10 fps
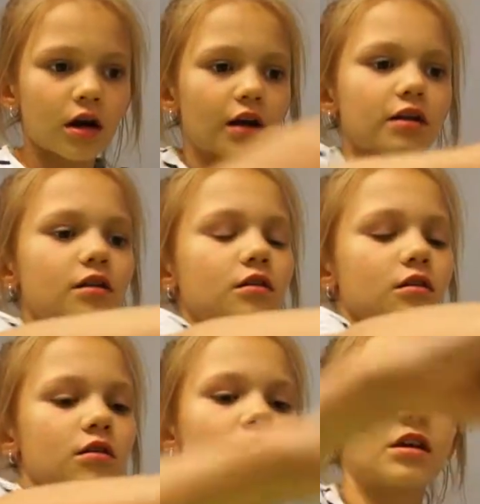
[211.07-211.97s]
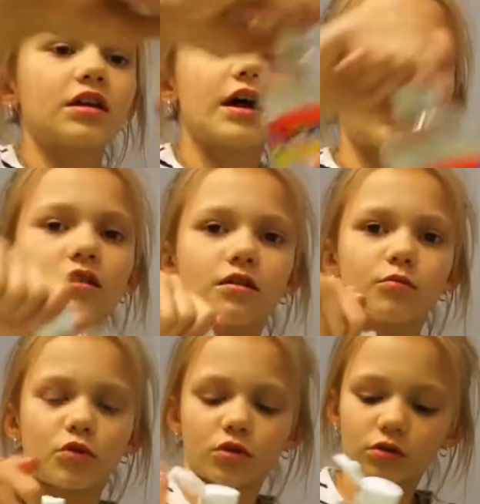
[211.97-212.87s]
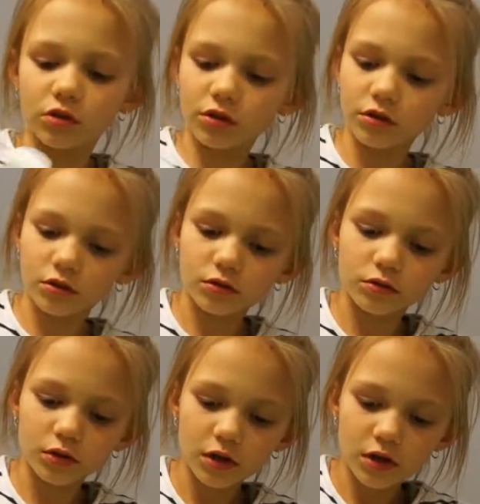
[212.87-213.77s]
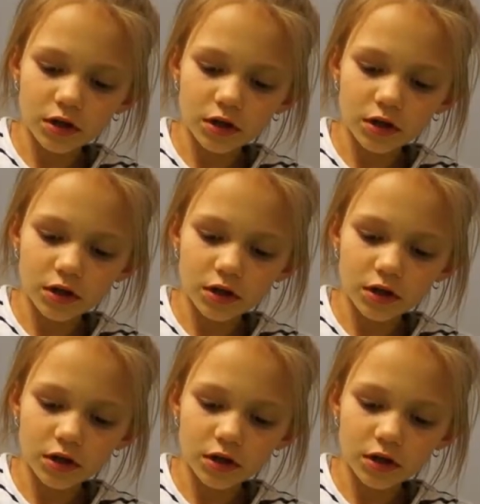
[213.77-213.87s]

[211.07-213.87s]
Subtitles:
I need to add a little more glue.